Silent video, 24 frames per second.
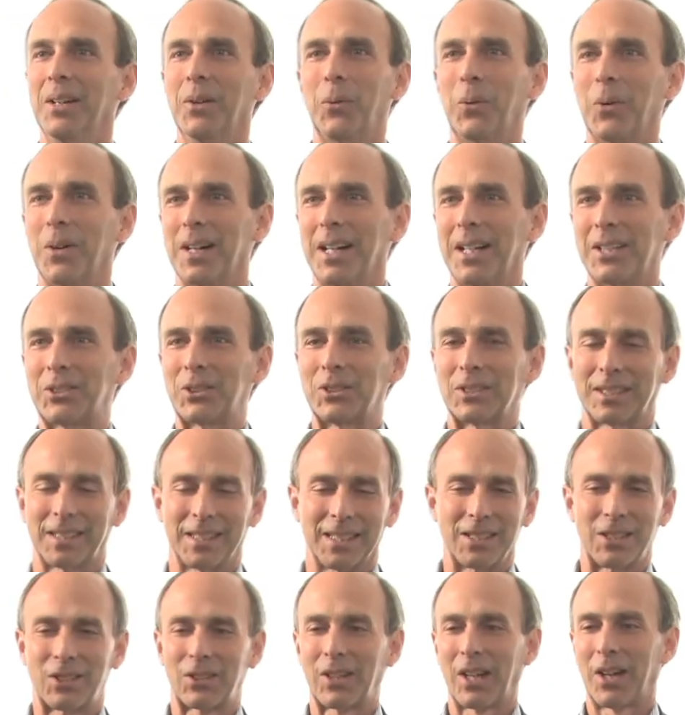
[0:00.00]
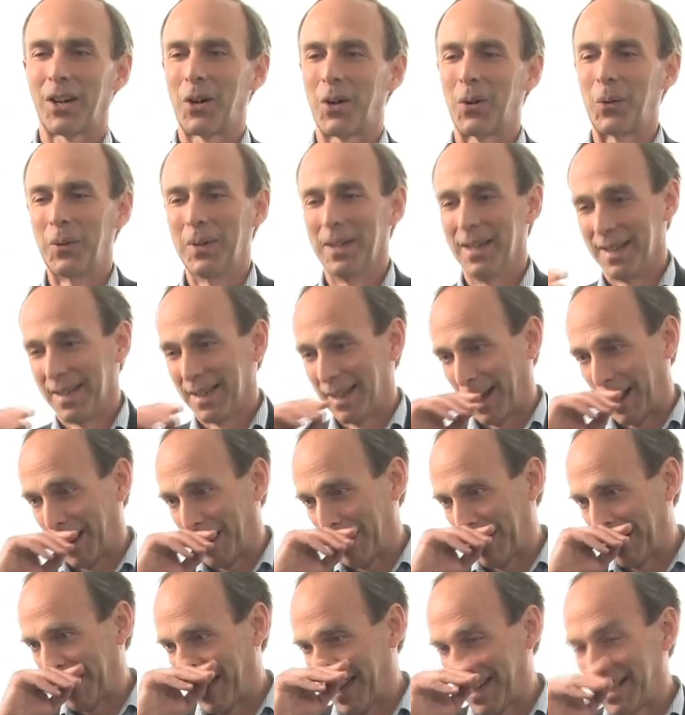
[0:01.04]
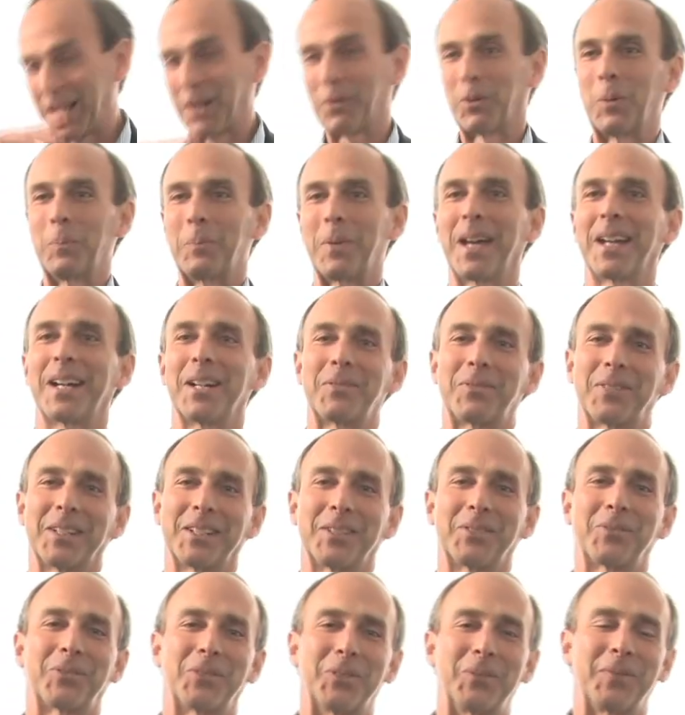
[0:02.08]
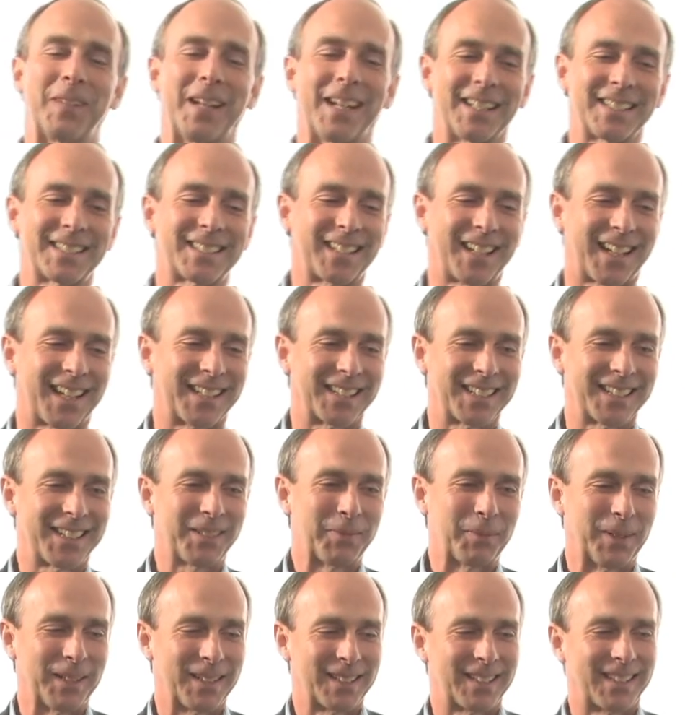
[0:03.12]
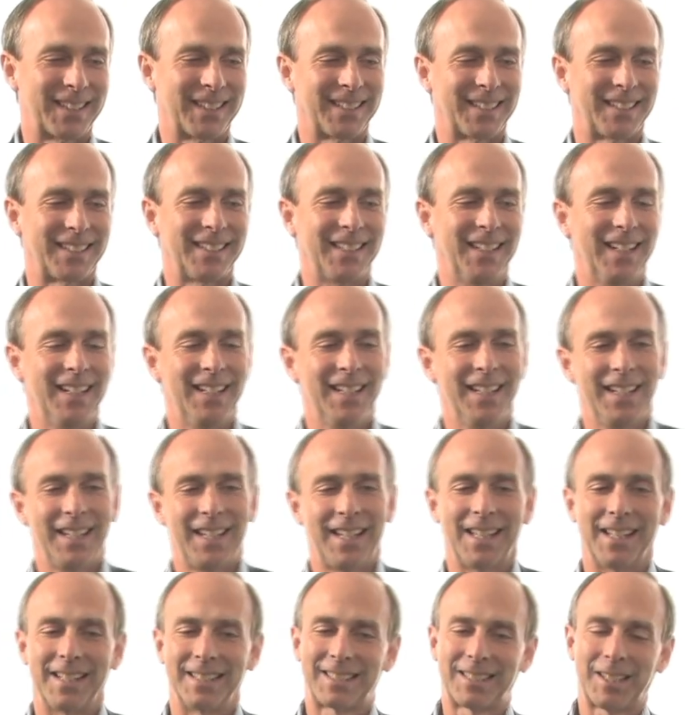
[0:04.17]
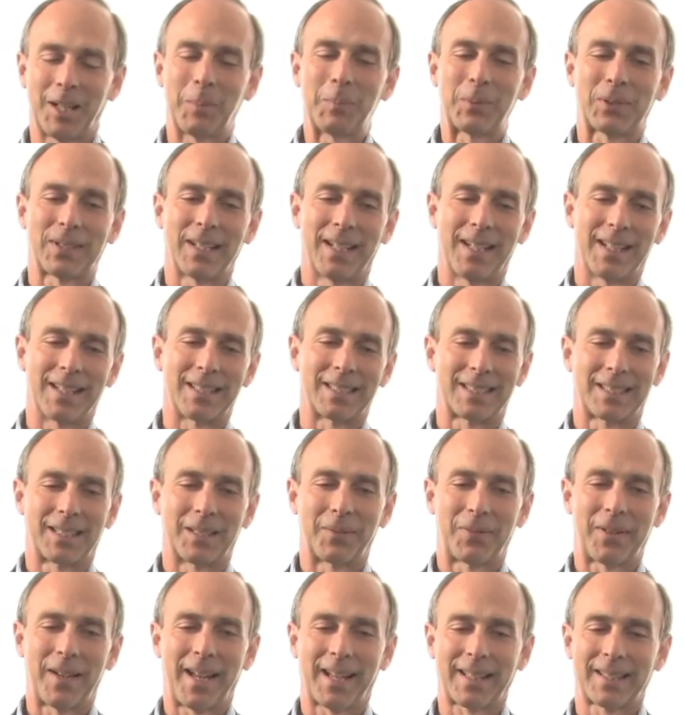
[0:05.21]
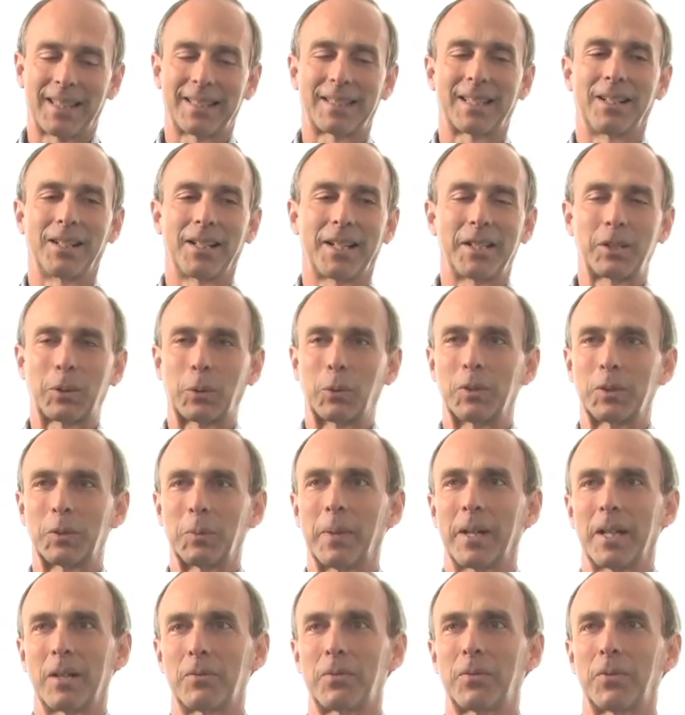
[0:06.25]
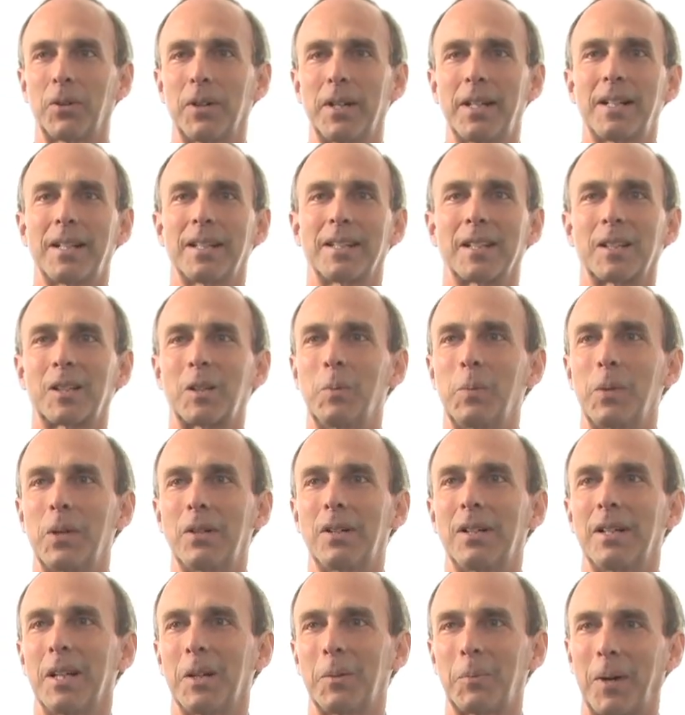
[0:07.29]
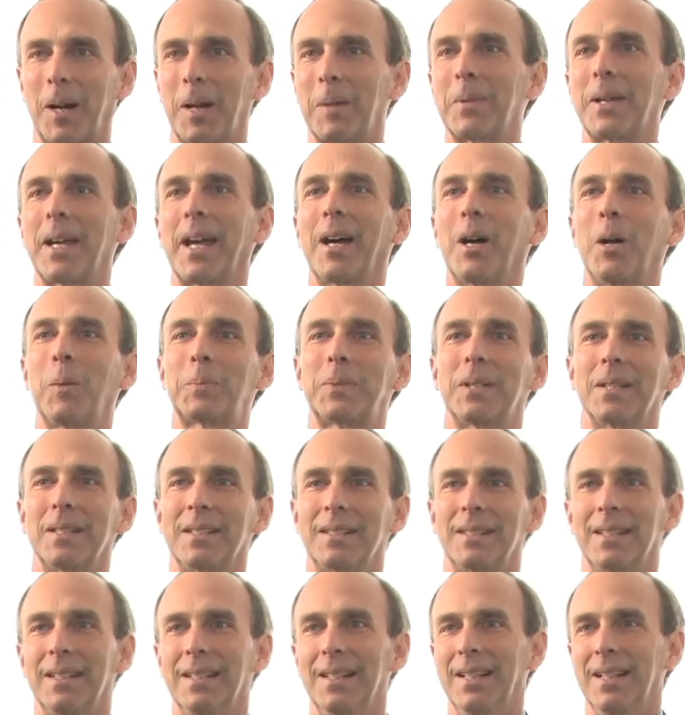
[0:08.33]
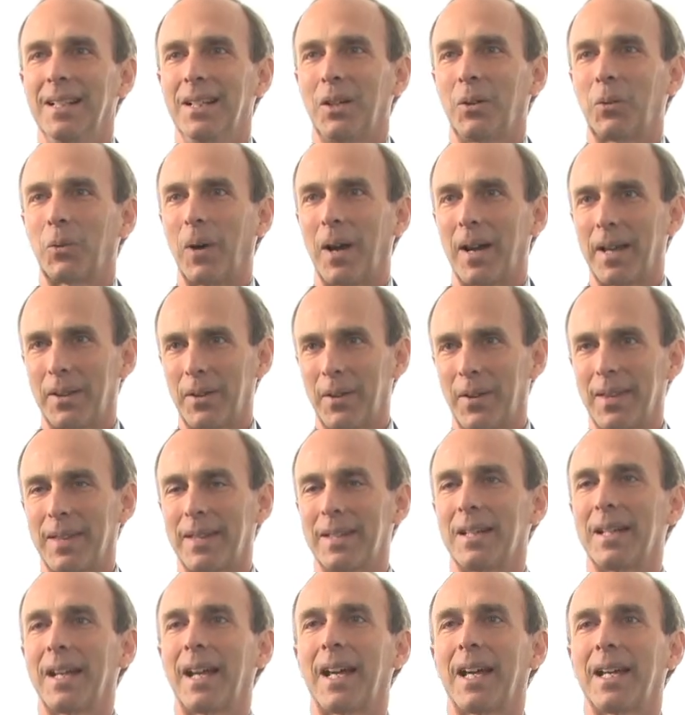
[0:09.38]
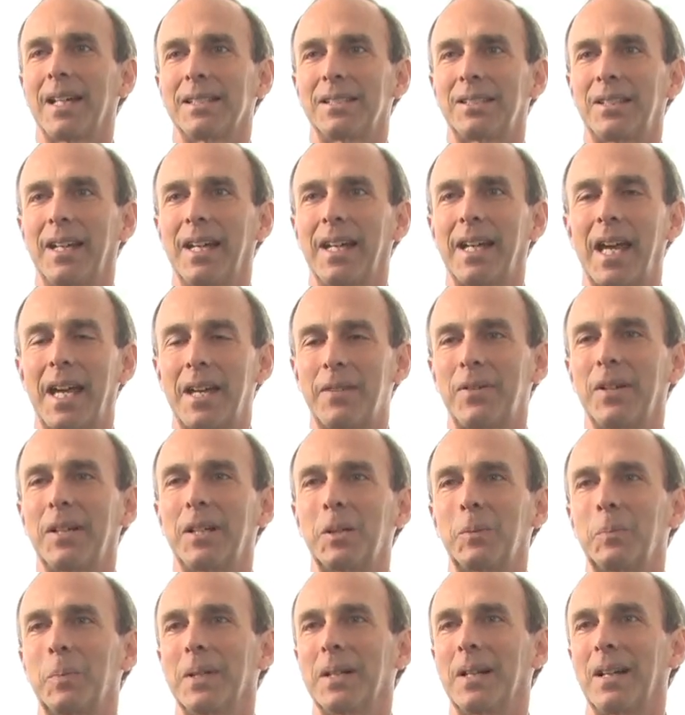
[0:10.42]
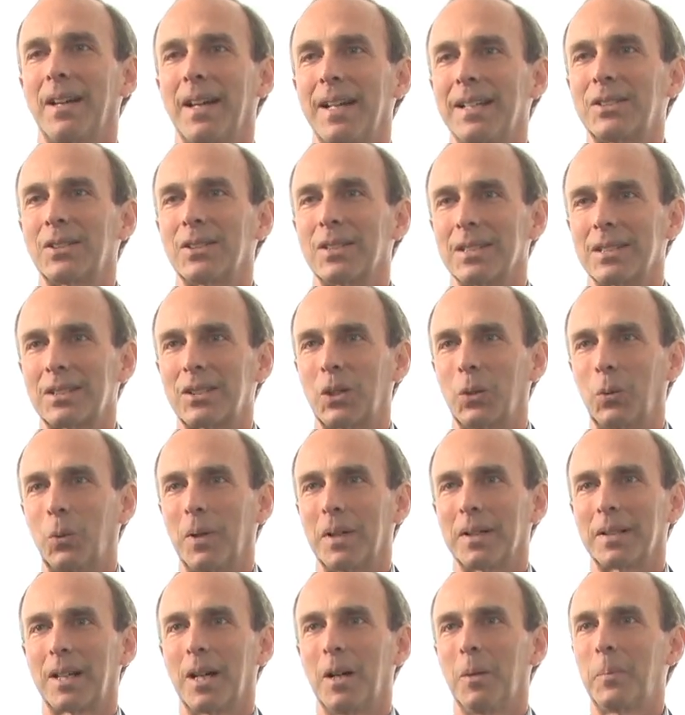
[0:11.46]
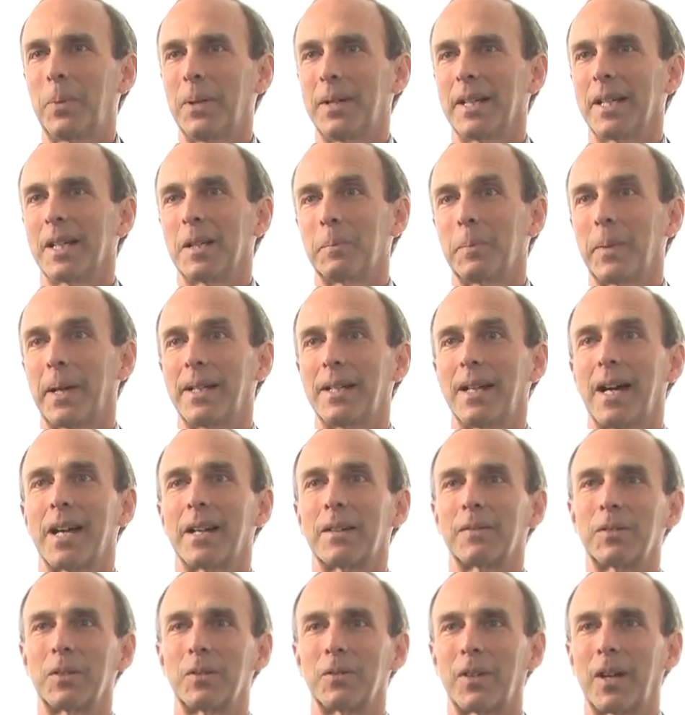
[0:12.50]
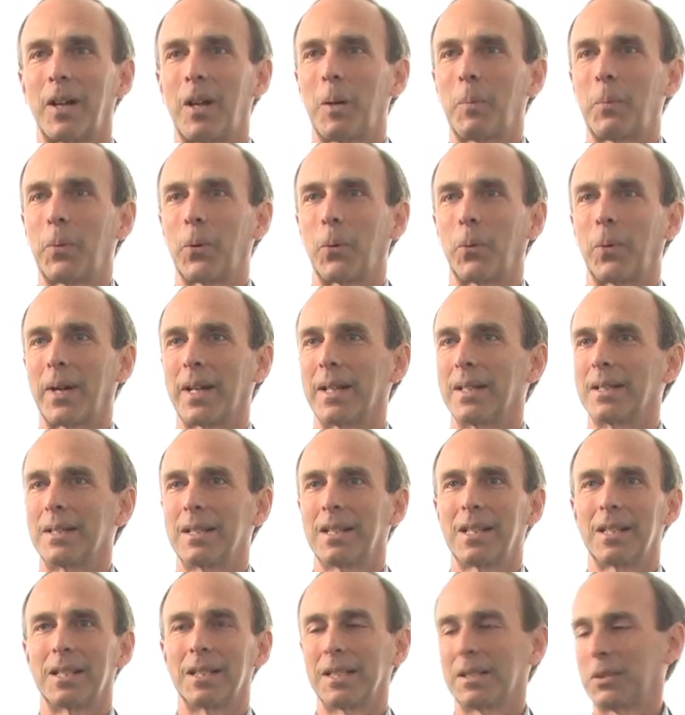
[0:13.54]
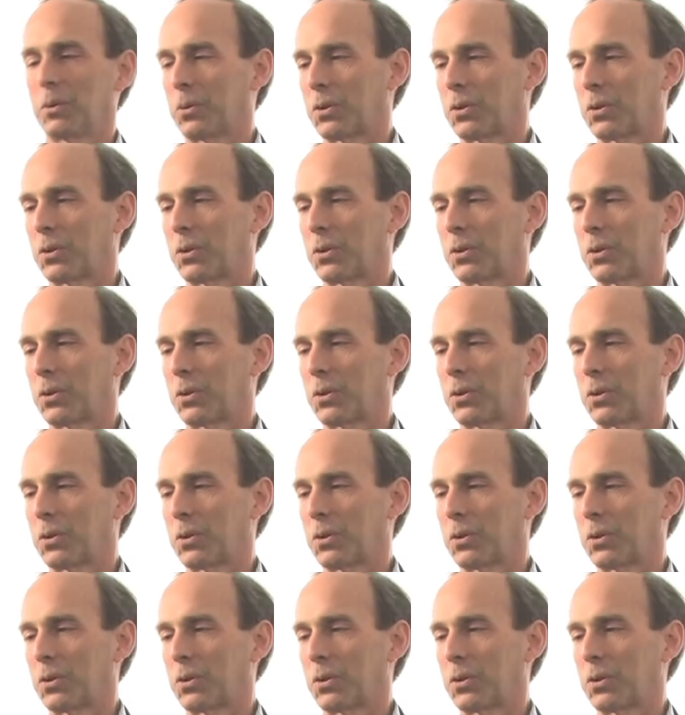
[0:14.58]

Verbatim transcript: weren't interested. So uh, I never benefited from that, sadly. But uh, in some sense, the fact that the laser was made free to the community probably helped it rather than saying if it had been licensed to one company, it may not have developed the way it did.